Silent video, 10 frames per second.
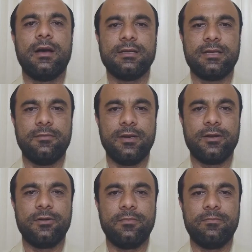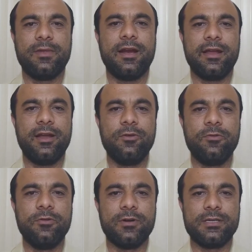Assalamu alaikum and hello
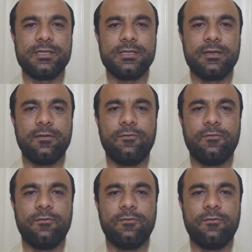viewers.